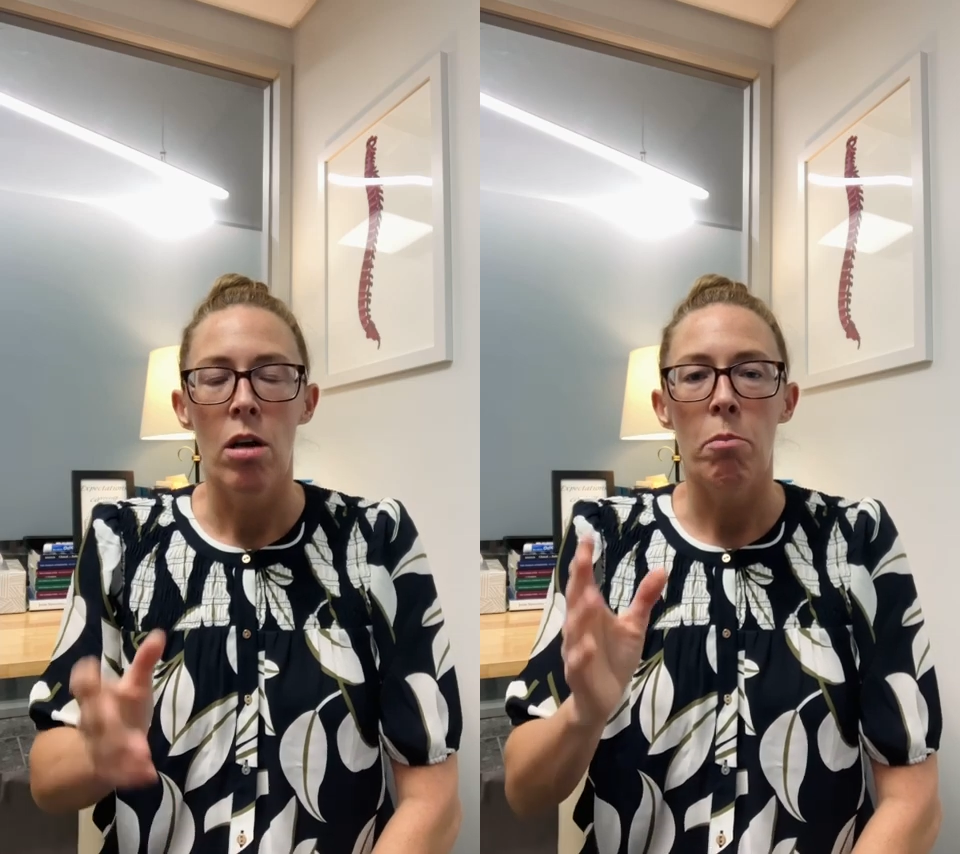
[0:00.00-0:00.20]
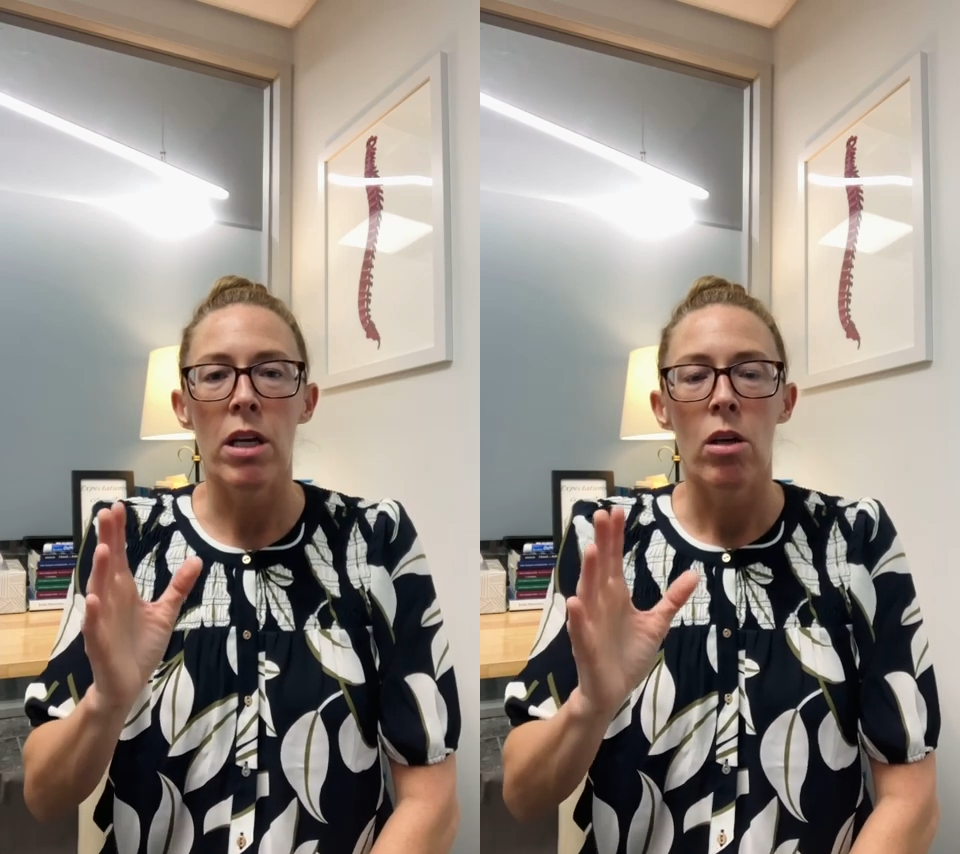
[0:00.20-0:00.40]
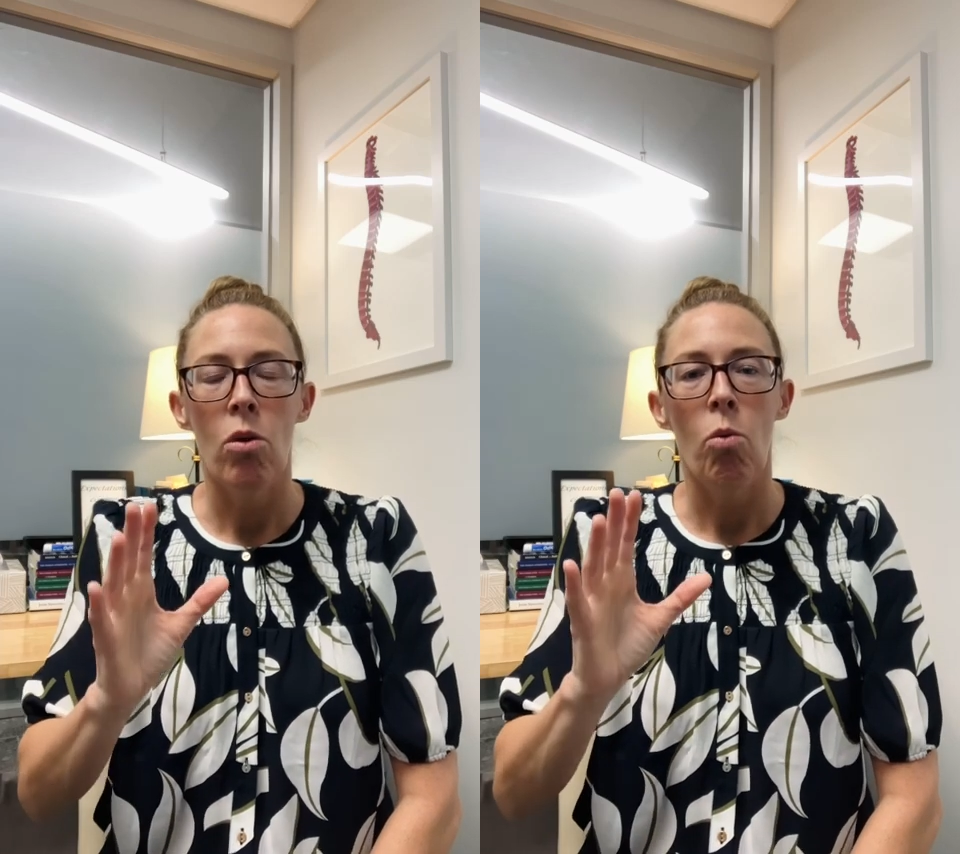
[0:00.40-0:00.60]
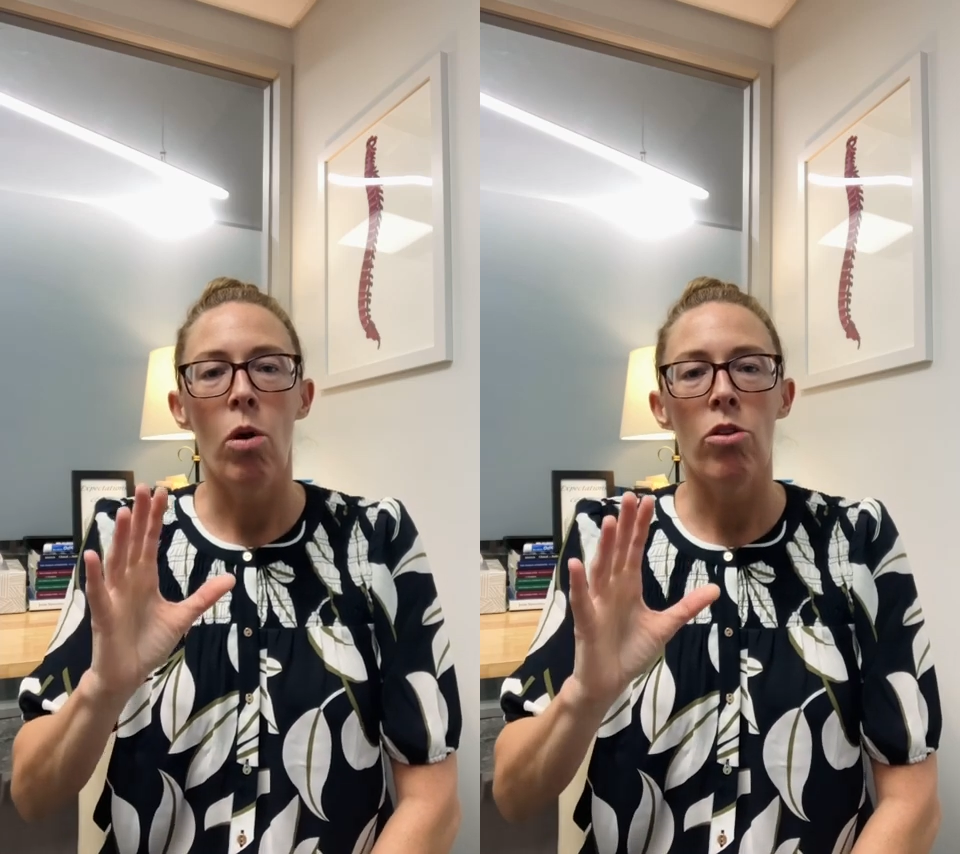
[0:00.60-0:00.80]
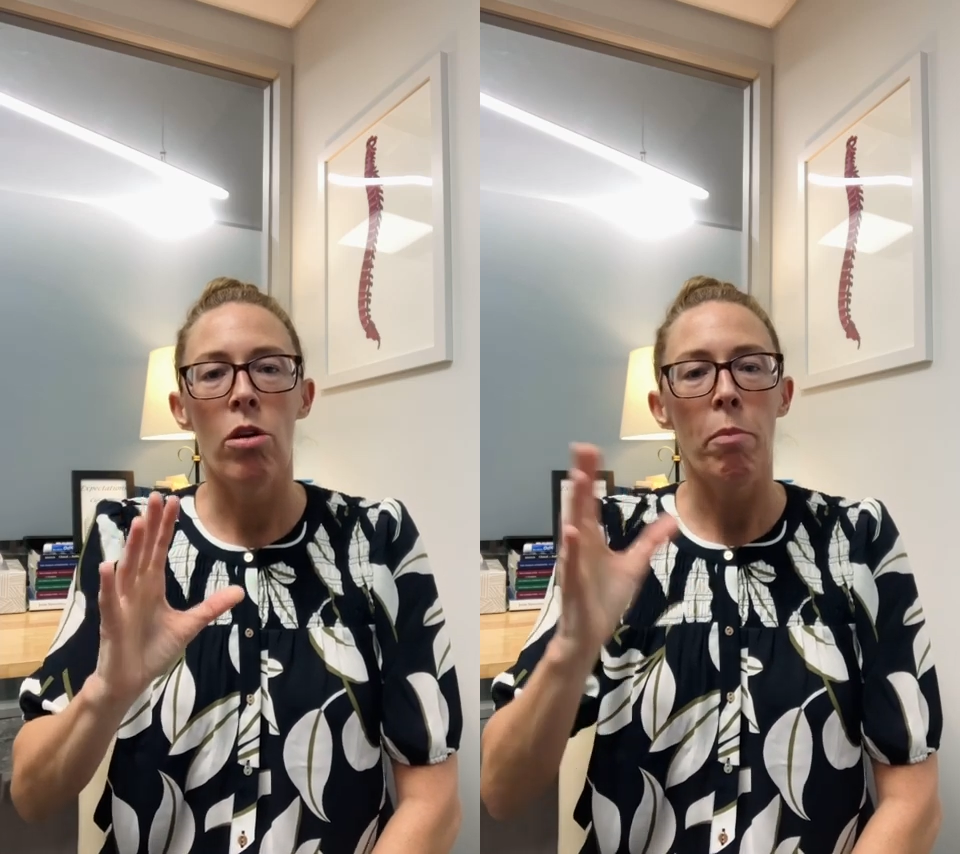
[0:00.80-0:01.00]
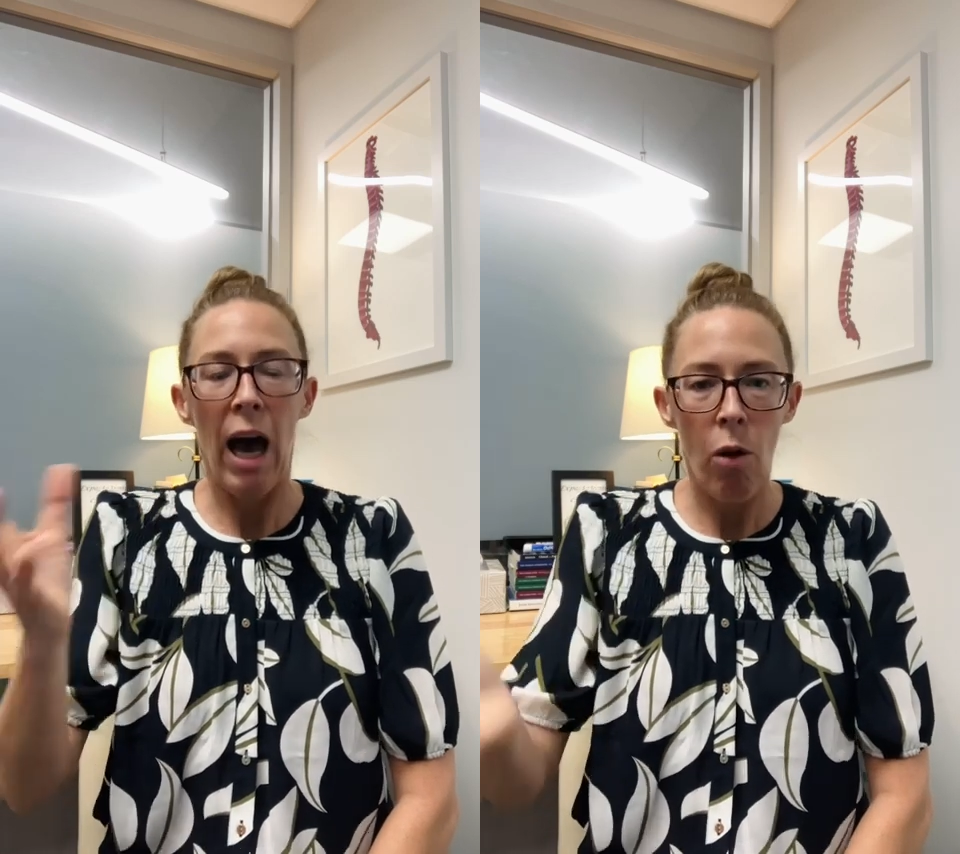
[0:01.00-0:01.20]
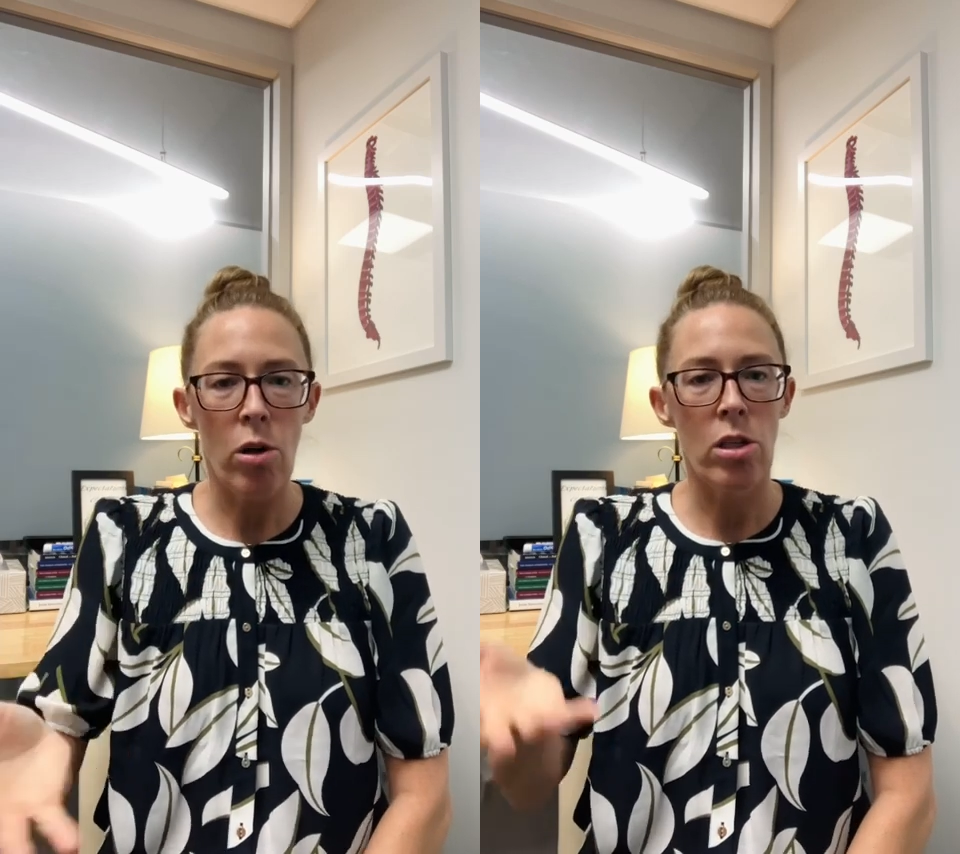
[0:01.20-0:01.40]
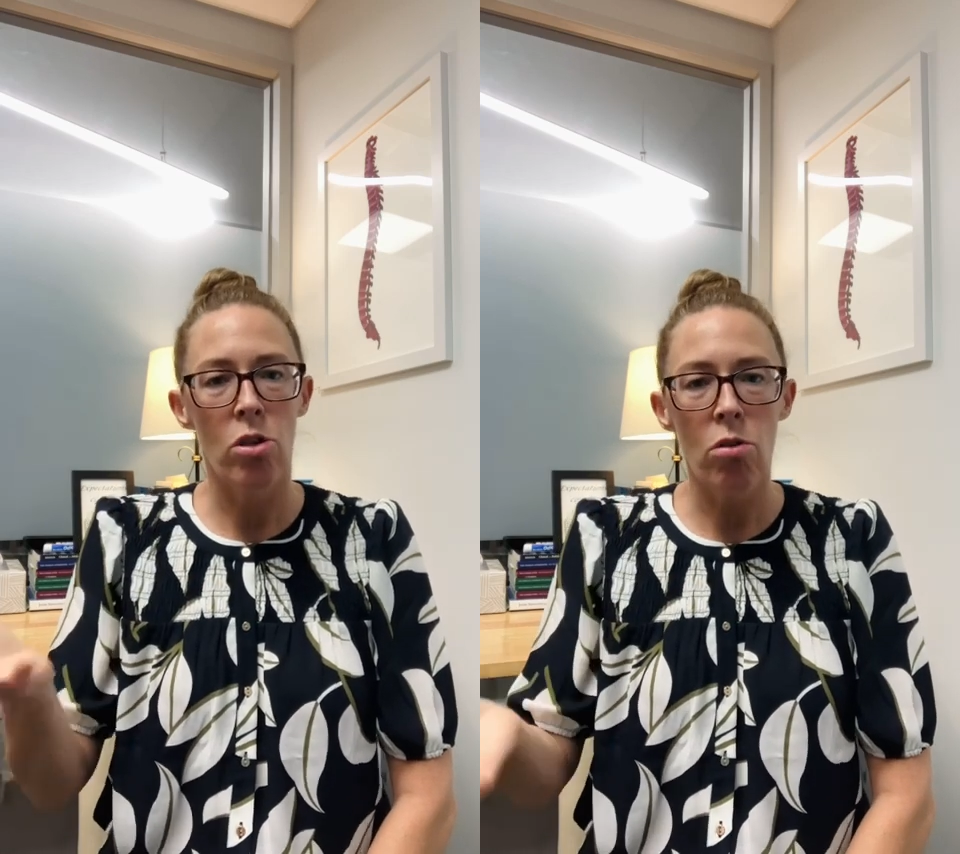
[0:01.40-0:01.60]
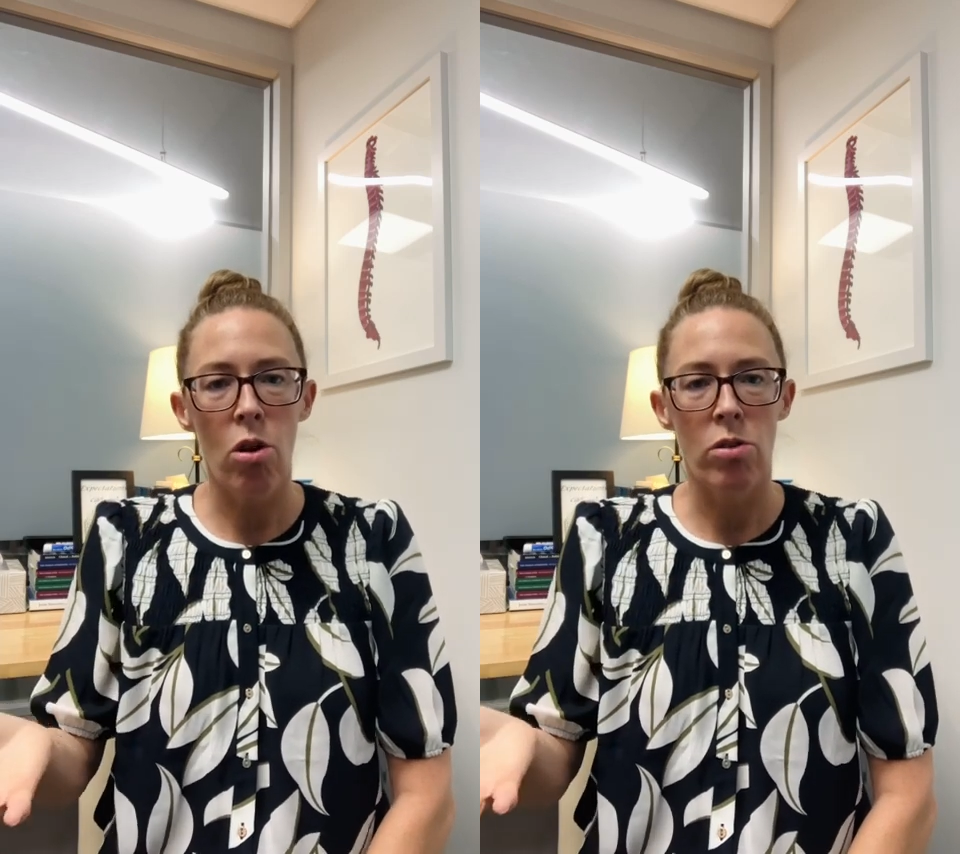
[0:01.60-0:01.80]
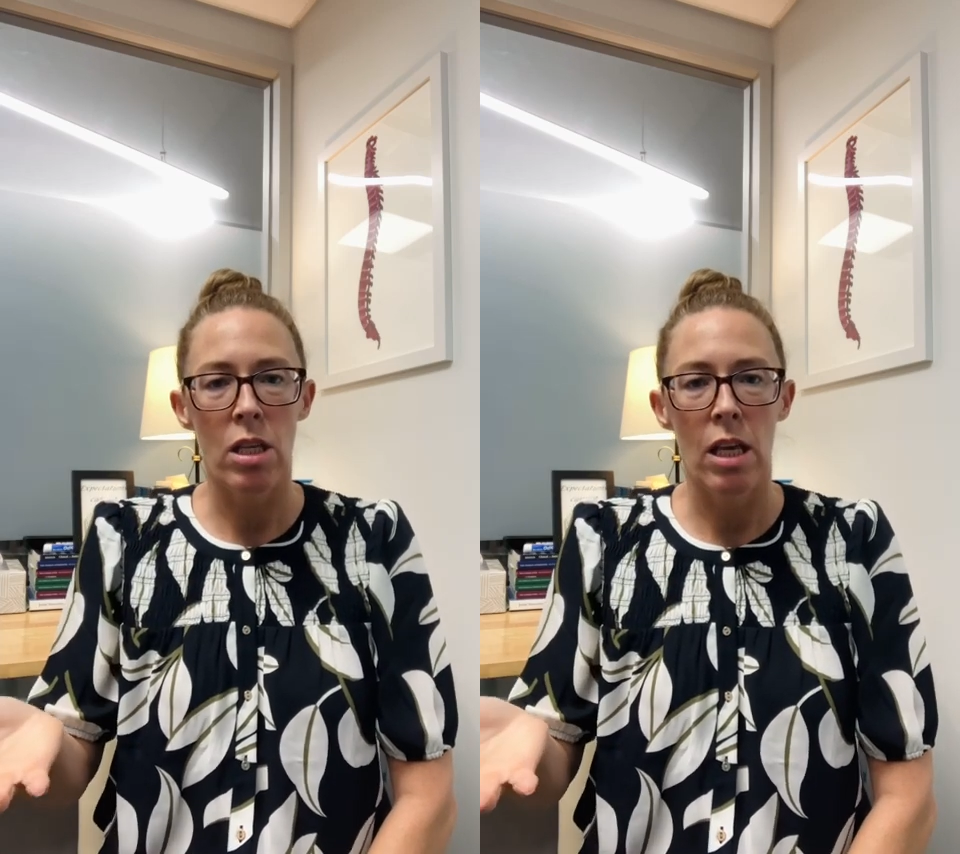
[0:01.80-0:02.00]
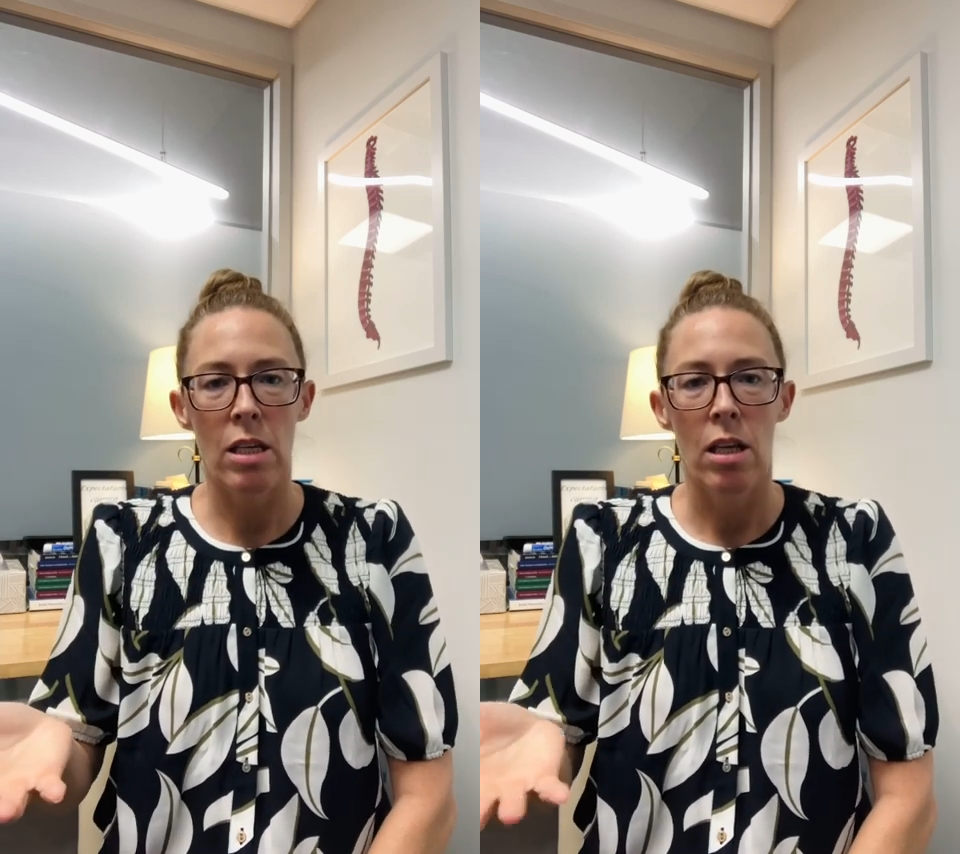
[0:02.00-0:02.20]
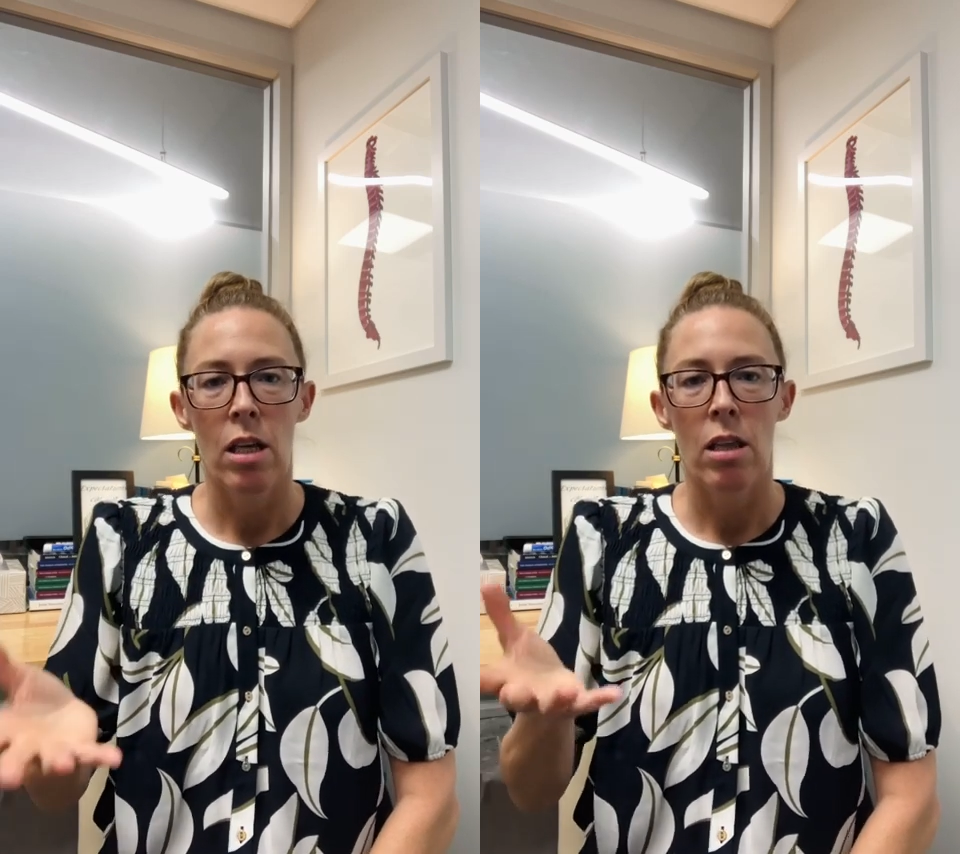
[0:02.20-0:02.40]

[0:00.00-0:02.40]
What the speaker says: But when they're empowered to do those things,